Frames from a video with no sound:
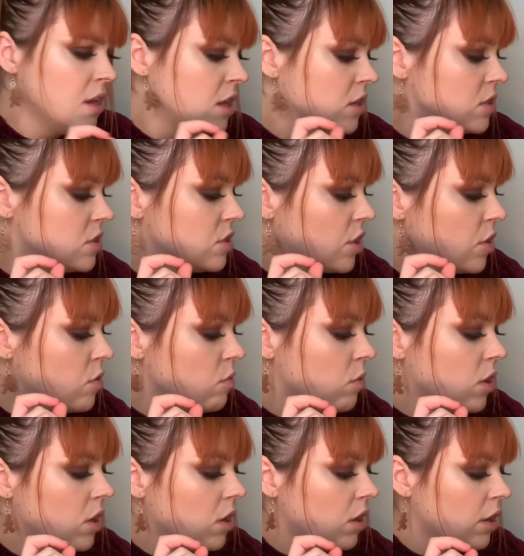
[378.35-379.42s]
So
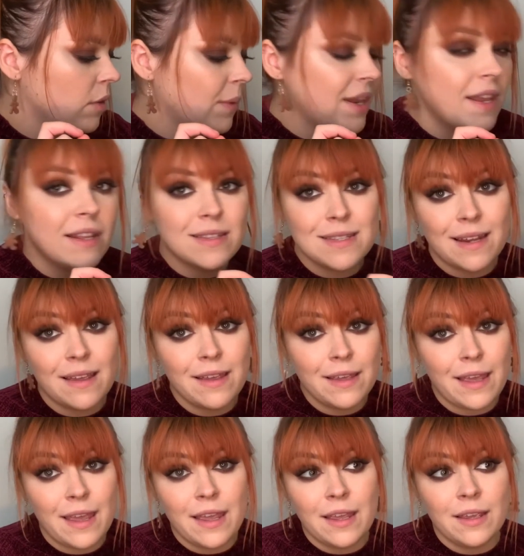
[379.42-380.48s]
I went in today
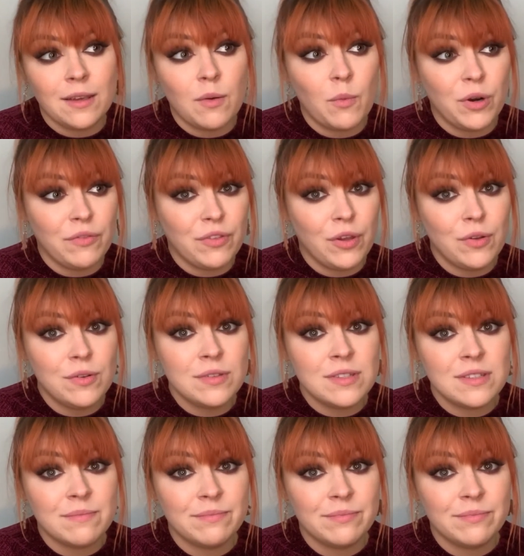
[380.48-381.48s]
getting one of those